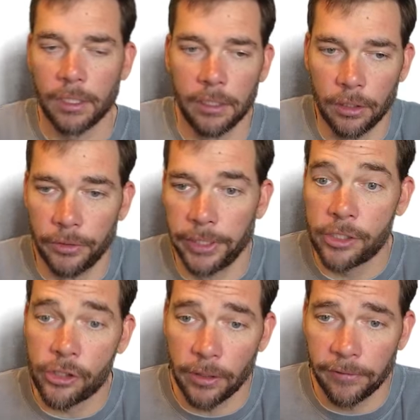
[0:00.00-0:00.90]
it'll
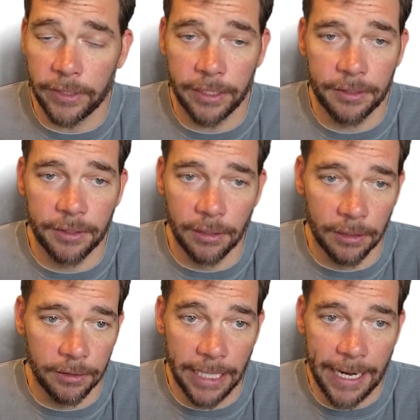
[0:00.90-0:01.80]
only show the flights
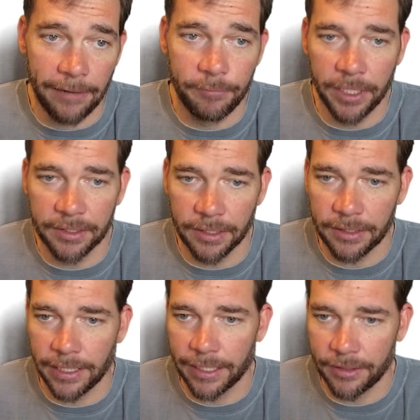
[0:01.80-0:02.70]
that have
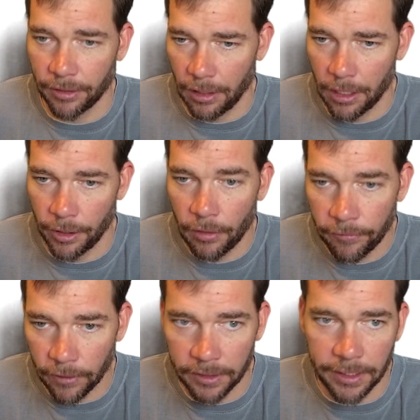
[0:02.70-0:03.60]
business class. There are no
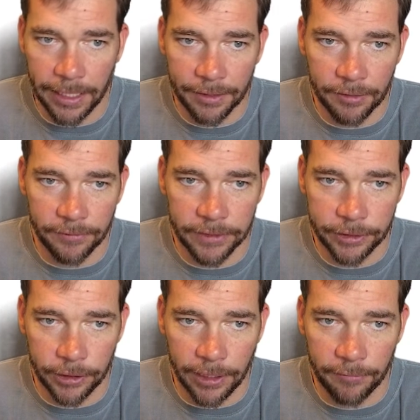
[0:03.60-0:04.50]
first class, so if
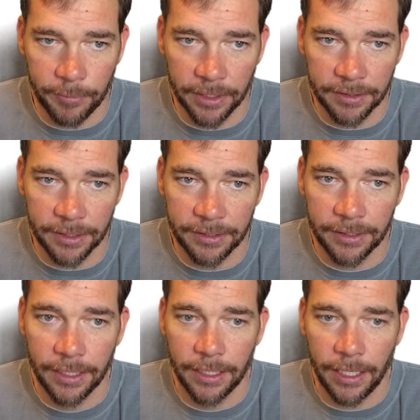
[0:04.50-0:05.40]
I took off business,